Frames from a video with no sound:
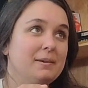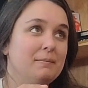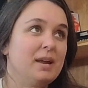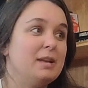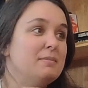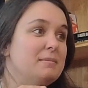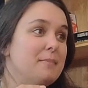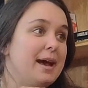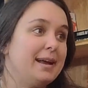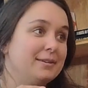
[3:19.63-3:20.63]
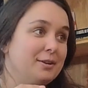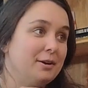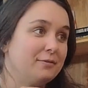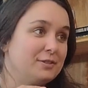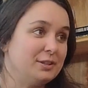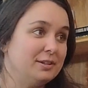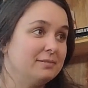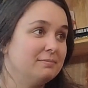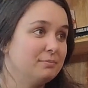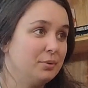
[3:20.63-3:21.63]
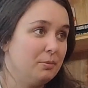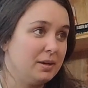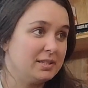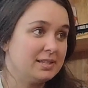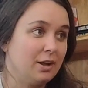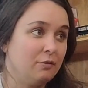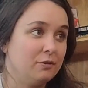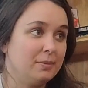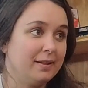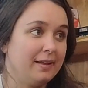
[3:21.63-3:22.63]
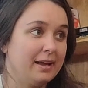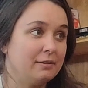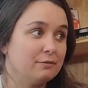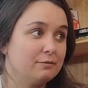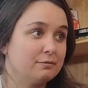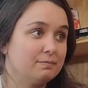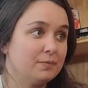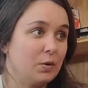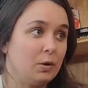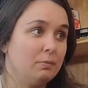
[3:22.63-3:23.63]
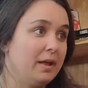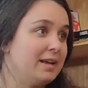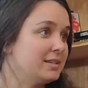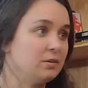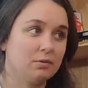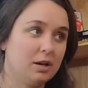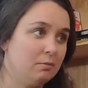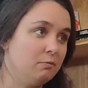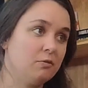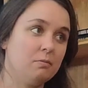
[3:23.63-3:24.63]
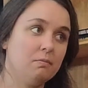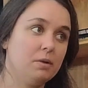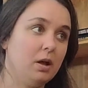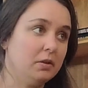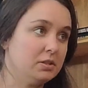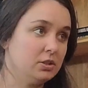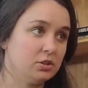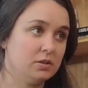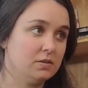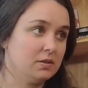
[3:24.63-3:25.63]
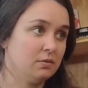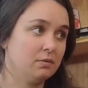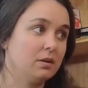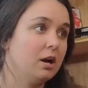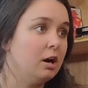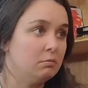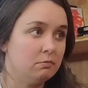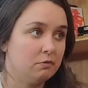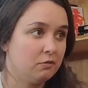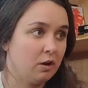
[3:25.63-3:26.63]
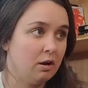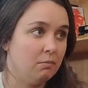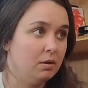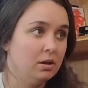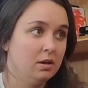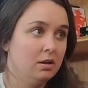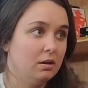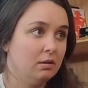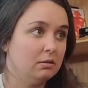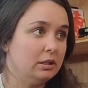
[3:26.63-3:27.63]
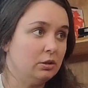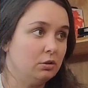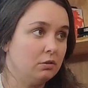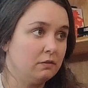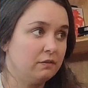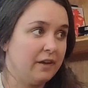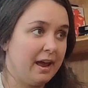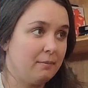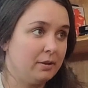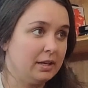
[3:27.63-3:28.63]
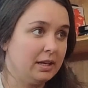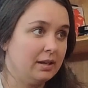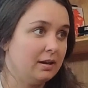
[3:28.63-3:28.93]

made me mad enough to put myself and my life on blast. I don't come from politicians. I don't come from a legal family.